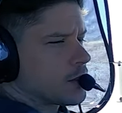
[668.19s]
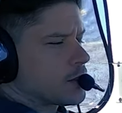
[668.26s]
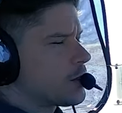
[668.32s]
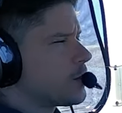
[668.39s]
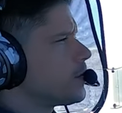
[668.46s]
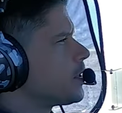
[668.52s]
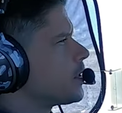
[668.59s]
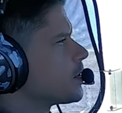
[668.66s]

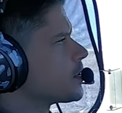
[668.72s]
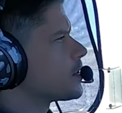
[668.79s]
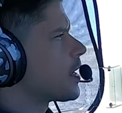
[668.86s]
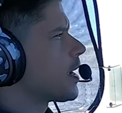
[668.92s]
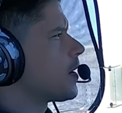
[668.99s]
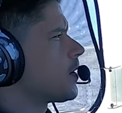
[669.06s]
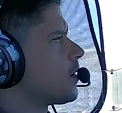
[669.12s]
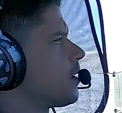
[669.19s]
two years
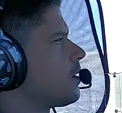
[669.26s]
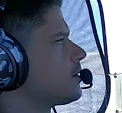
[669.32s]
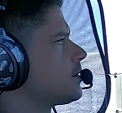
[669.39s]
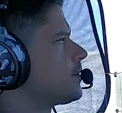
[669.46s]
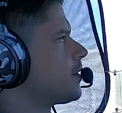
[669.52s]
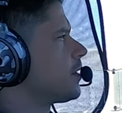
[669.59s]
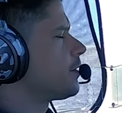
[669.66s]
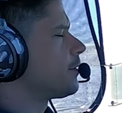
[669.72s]
now of,
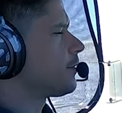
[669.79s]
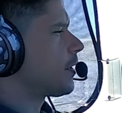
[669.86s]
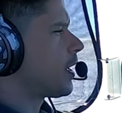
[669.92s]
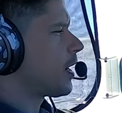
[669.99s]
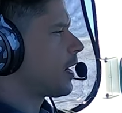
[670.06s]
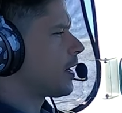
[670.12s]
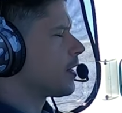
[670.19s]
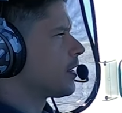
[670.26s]
of
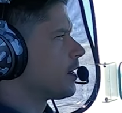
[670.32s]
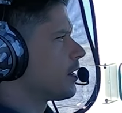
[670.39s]
flying.